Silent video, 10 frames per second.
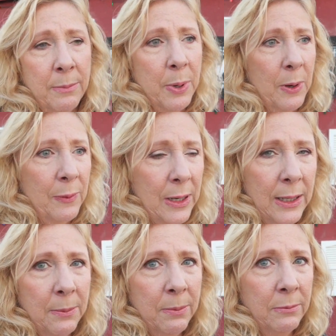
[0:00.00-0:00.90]

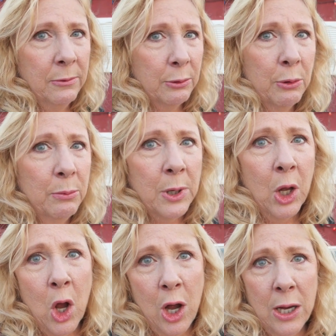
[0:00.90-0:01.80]
perfectly groomed
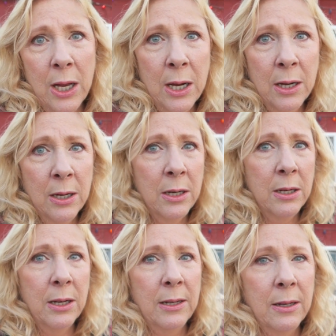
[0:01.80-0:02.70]
lawn
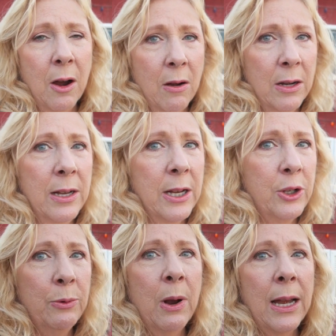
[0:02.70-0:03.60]
and garden
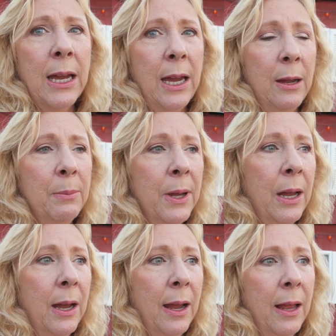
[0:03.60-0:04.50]
that you want to keep,
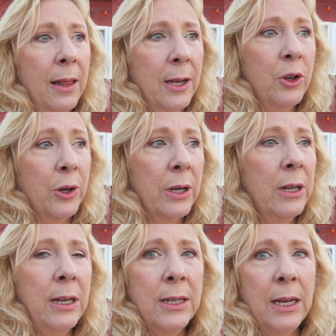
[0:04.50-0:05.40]
then you're going to
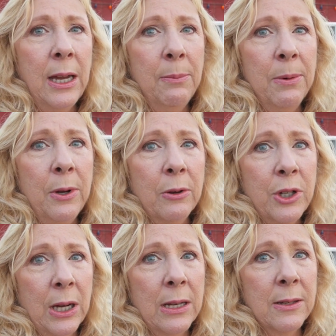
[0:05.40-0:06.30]
need to keep your
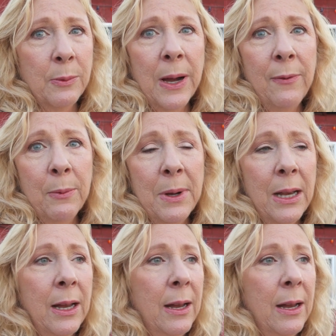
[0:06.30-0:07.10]
chickens away from it.